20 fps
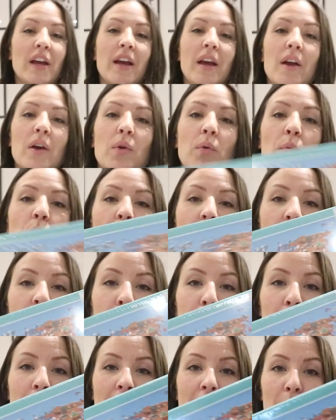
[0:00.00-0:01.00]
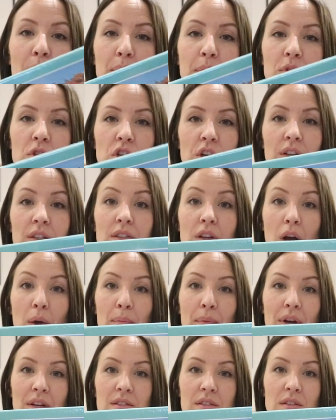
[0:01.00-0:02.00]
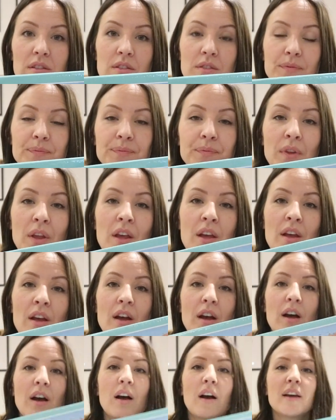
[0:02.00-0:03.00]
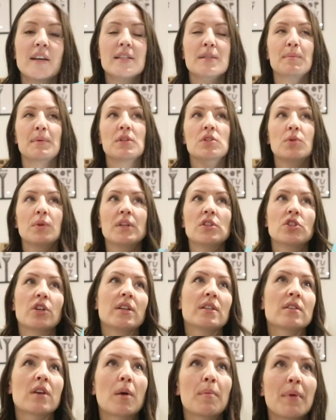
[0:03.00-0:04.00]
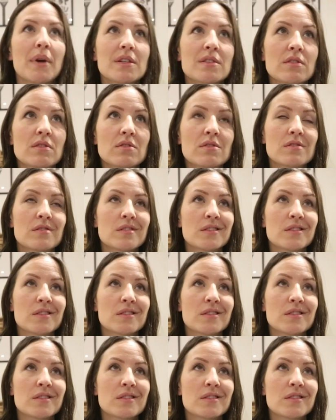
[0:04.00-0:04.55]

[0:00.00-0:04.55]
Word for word: a world map jigsaw puzzle uh, he's been doing jigsaw puzzles